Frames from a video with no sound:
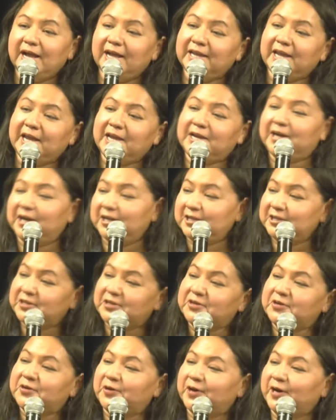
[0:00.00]
and I cut
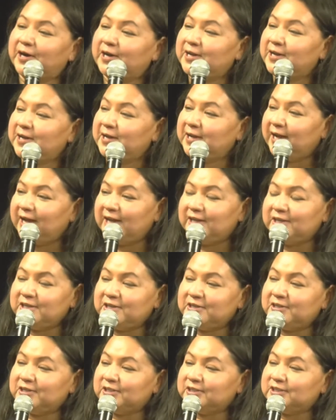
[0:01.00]
the cord and the
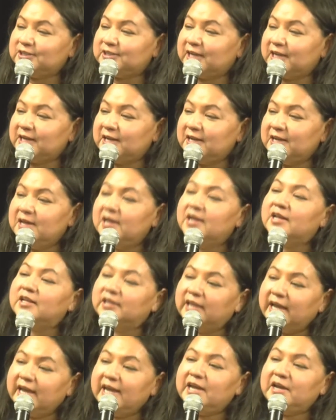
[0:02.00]
nurse said,
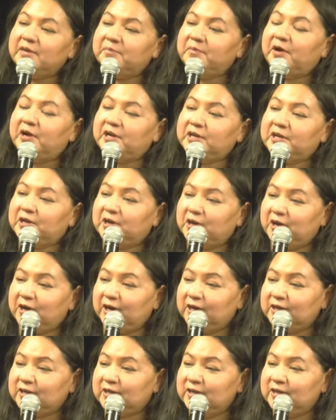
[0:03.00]
lay him on your
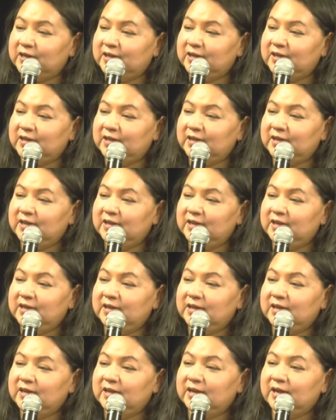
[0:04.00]
heart.
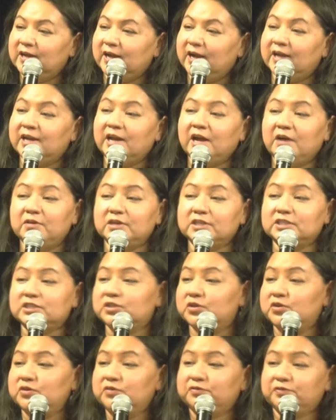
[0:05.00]
And I was
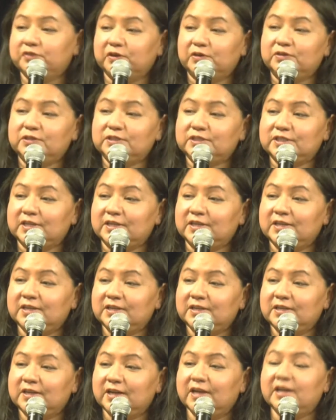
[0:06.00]
so frozen
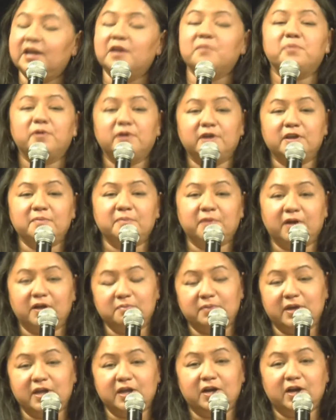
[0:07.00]
and I put him
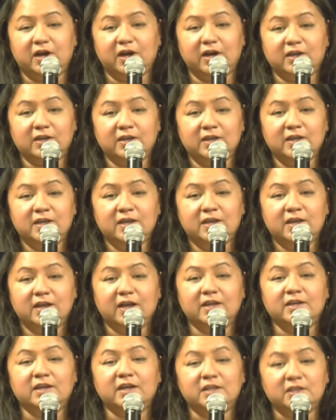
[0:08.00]
on my heart
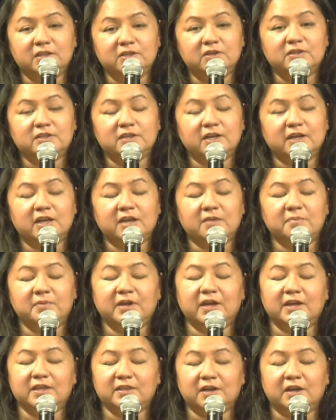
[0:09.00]
and I looked at him
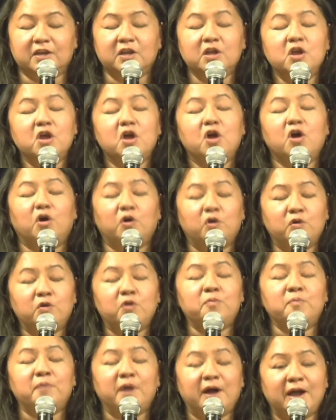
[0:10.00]
and I thought, oh
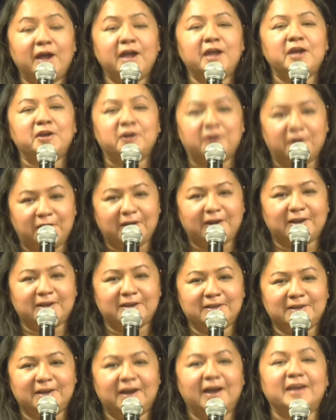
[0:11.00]
my God,
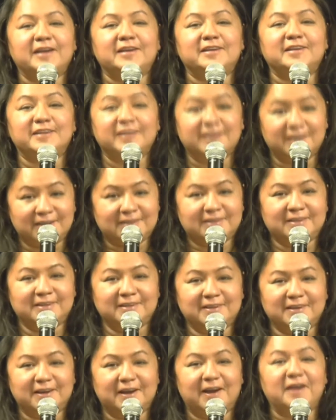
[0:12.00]
I did it.
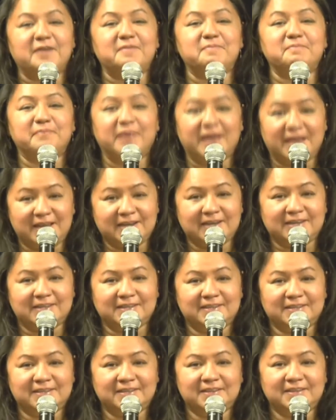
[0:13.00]
I made it.